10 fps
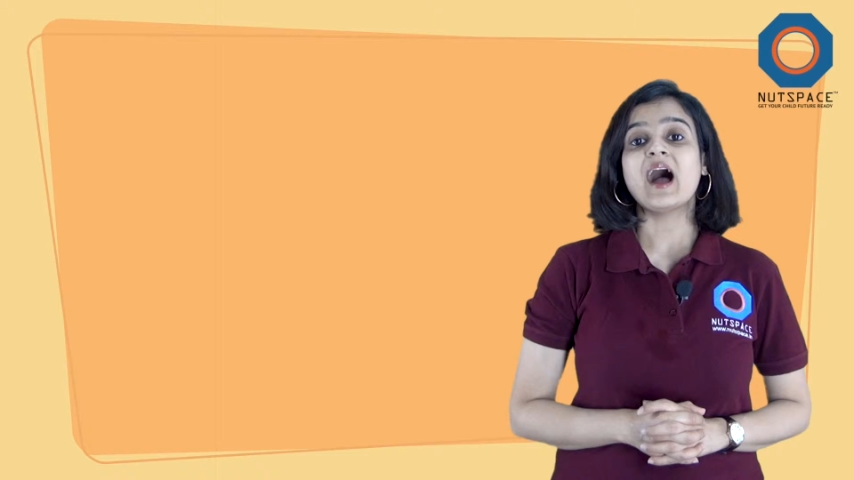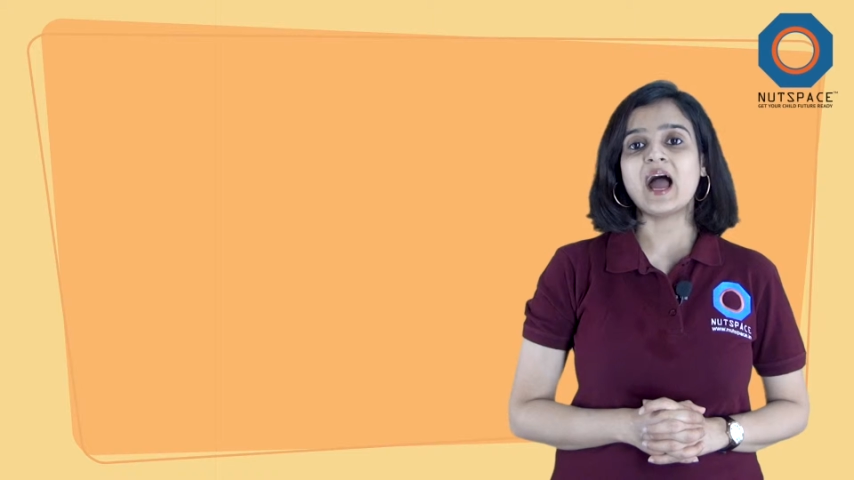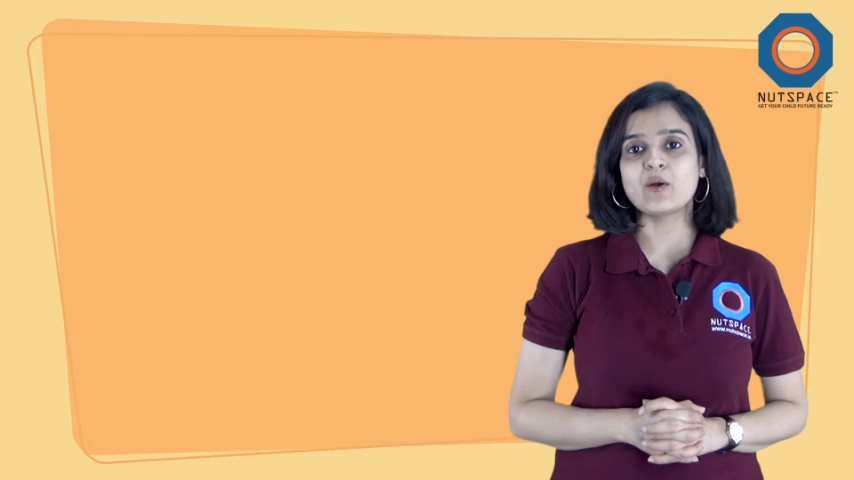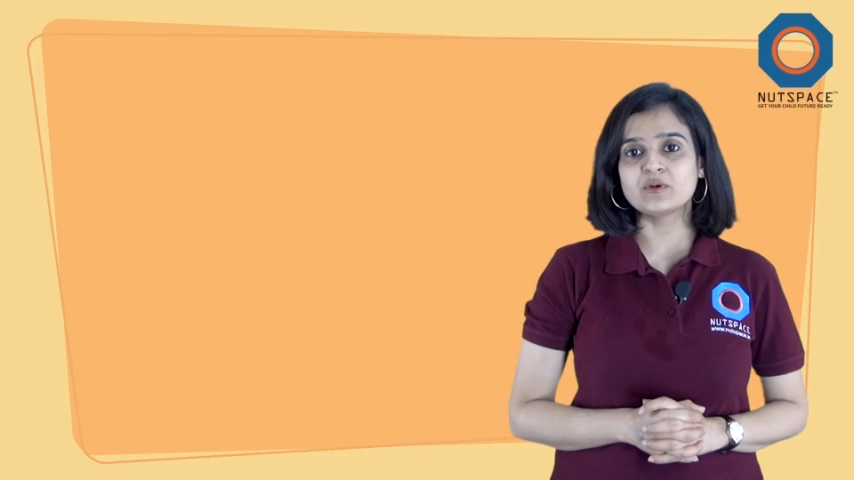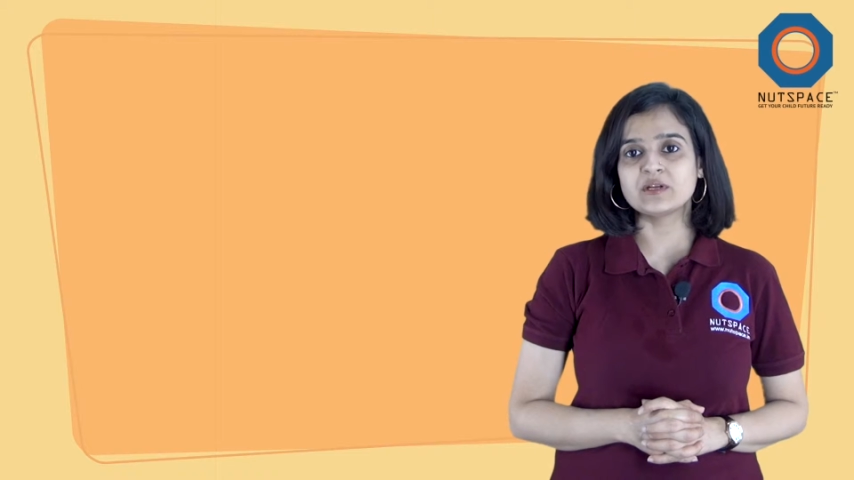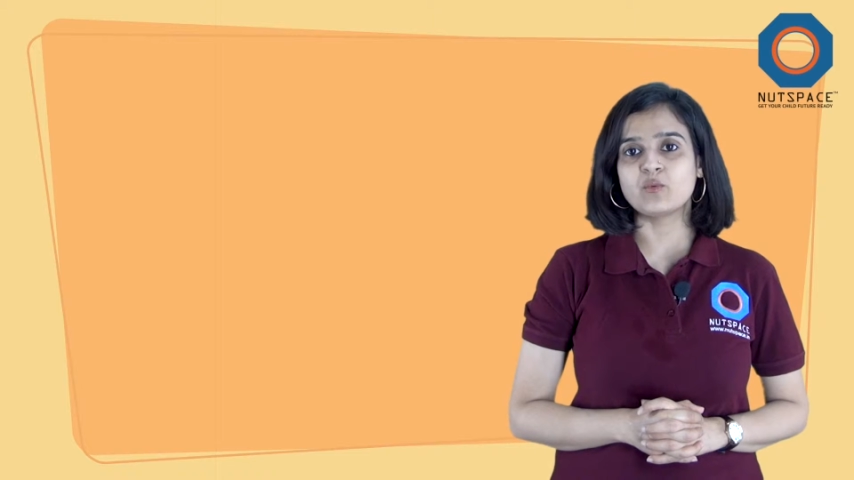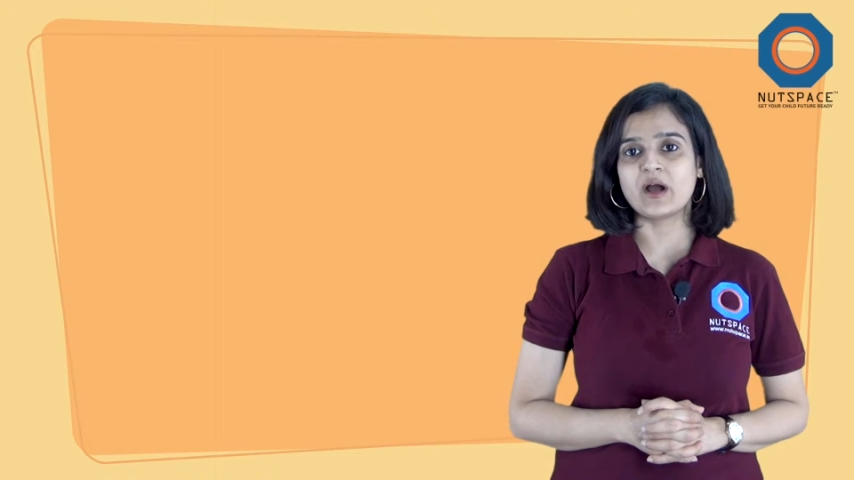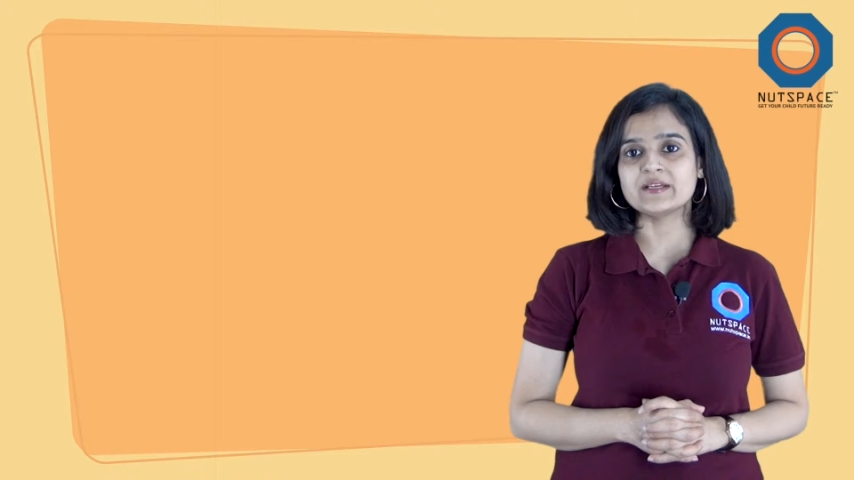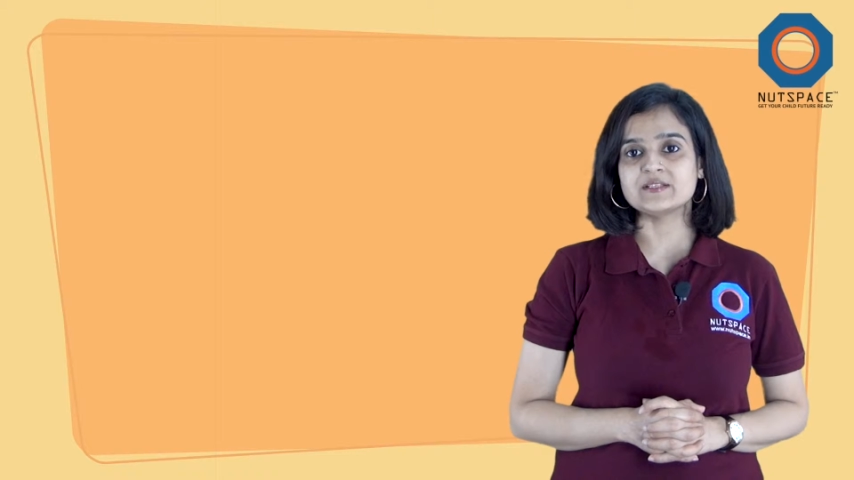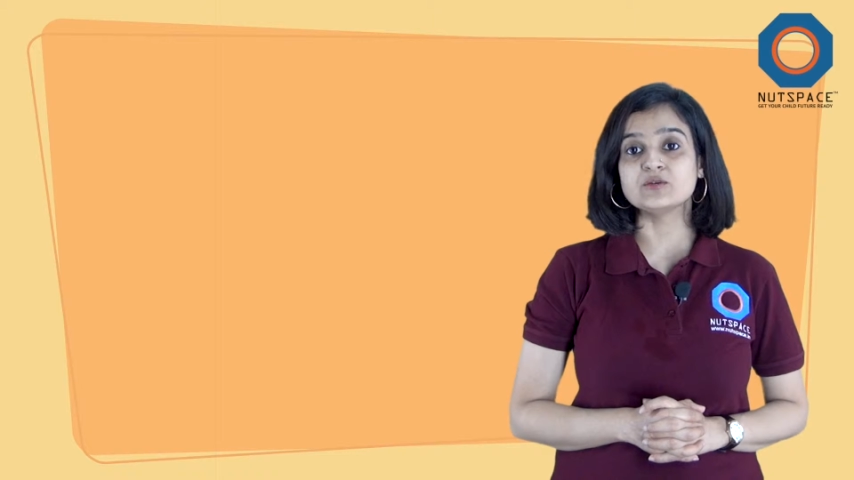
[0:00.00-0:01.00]
I would
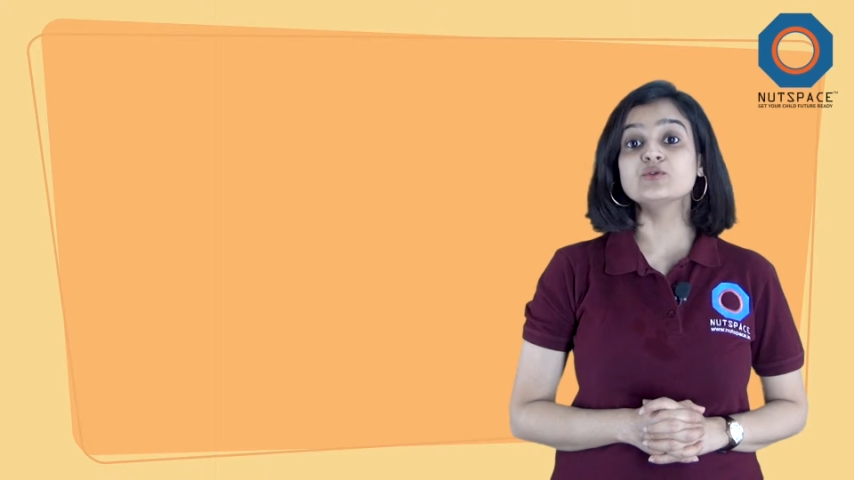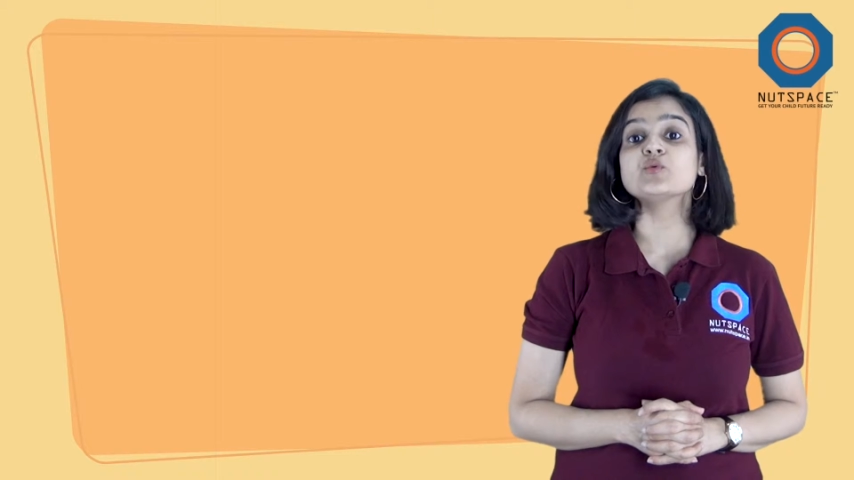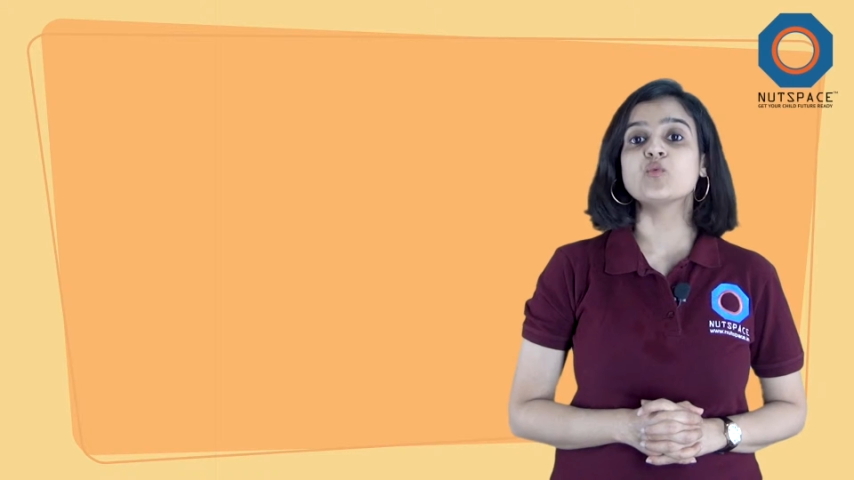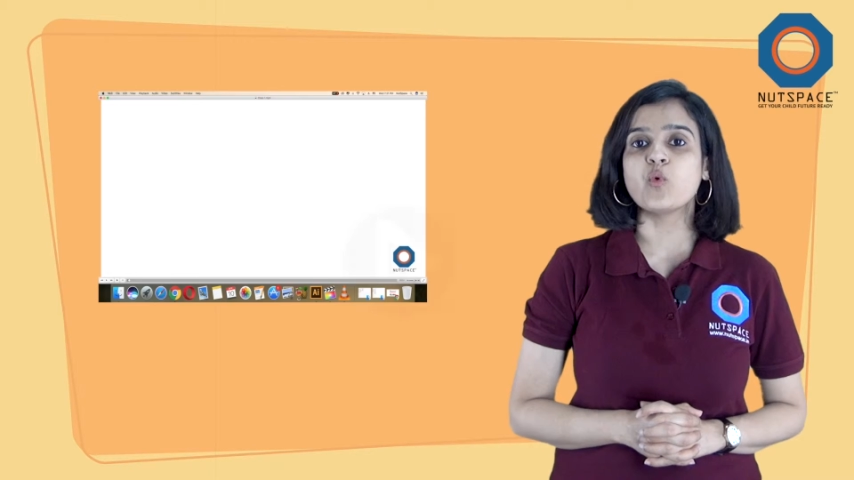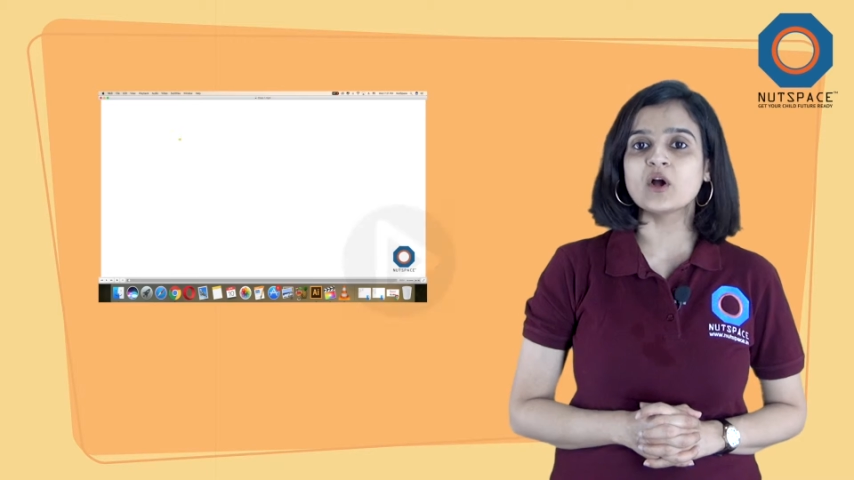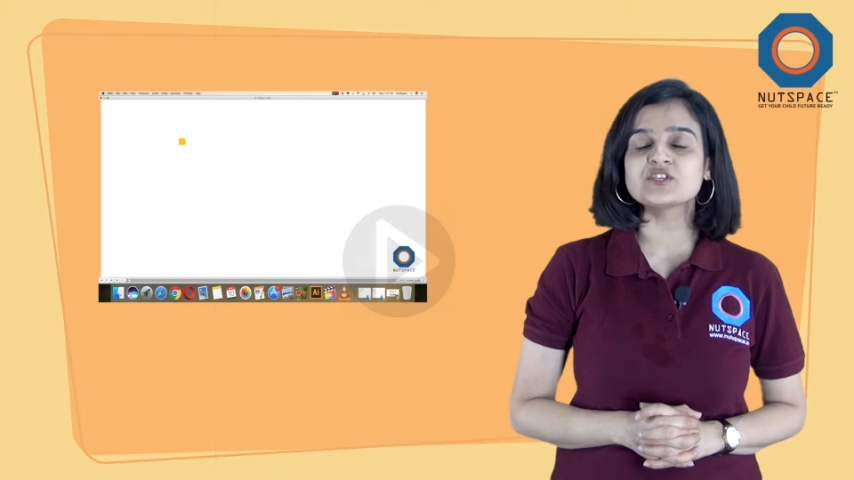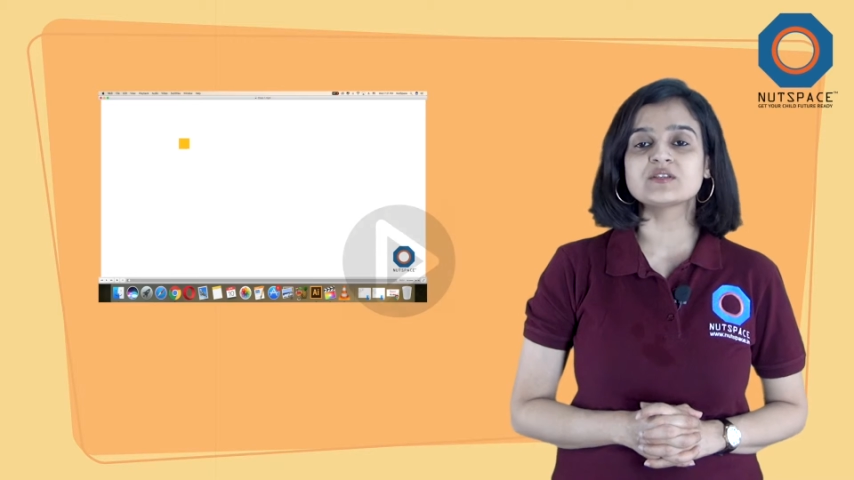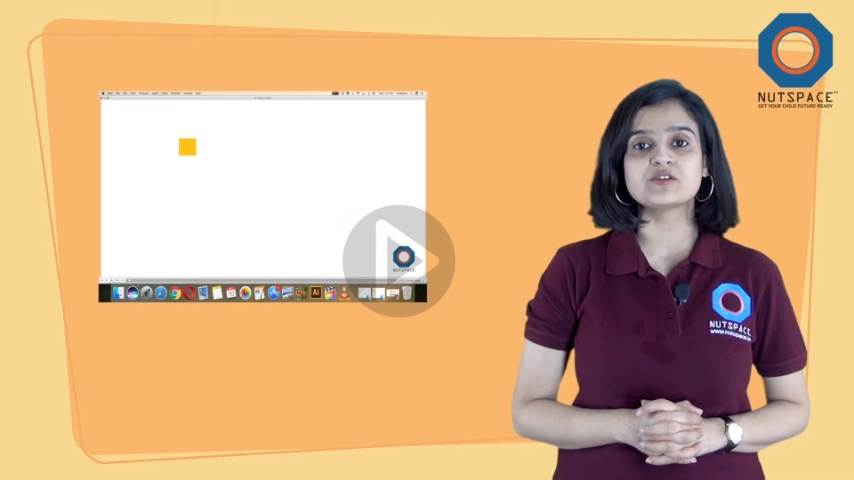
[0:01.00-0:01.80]
advise you to watch